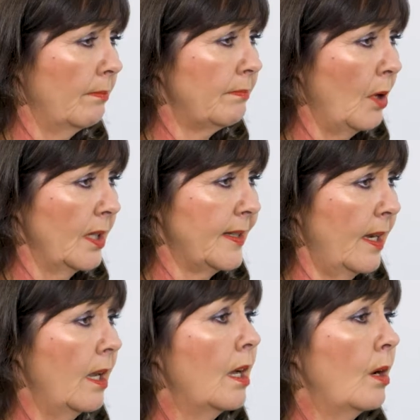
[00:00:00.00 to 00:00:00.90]

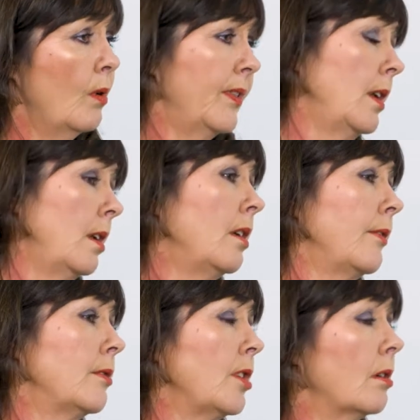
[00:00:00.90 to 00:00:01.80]
policy within
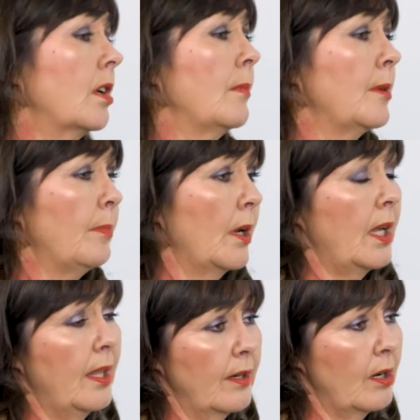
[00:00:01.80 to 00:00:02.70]
another document, but
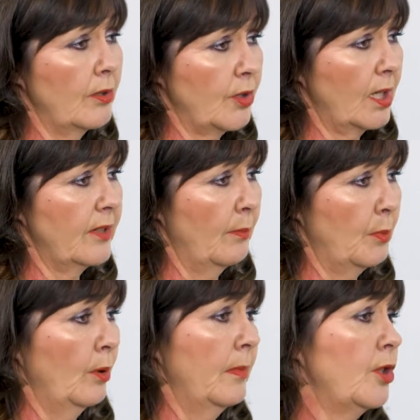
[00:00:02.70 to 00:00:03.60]
in the contract of
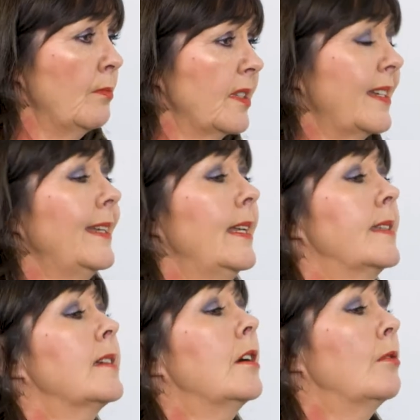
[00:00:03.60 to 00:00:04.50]
employment you must at
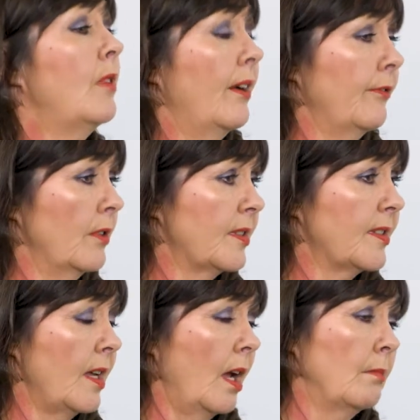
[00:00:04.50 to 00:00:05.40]
least
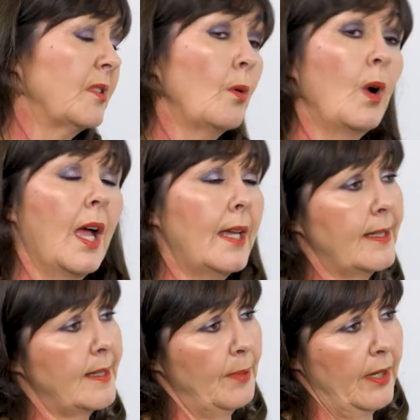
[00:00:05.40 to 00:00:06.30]
reference so a
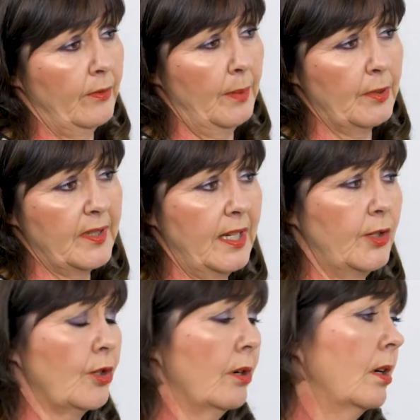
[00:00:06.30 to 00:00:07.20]
disciplinary
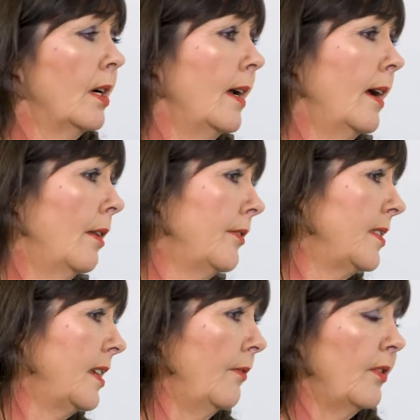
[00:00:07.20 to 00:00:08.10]
procedure, health
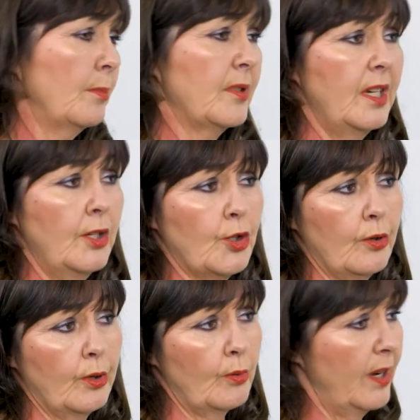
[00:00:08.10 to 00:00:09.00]
and safety
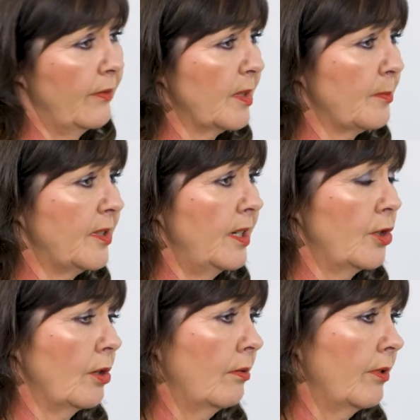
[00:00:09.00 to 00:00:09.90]
procedure, grievance
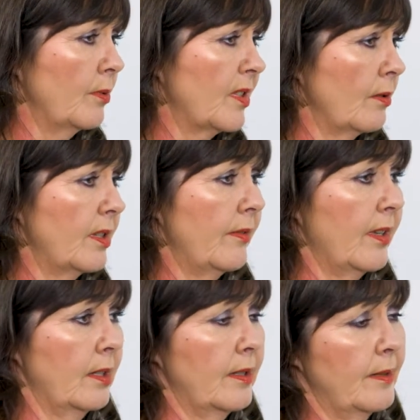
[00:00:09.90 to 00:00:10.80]
procedure, those sorts of
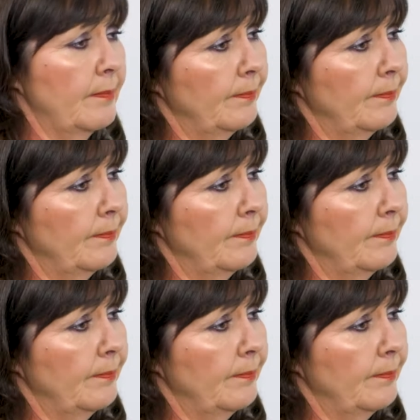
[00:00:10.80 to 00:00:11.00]
things.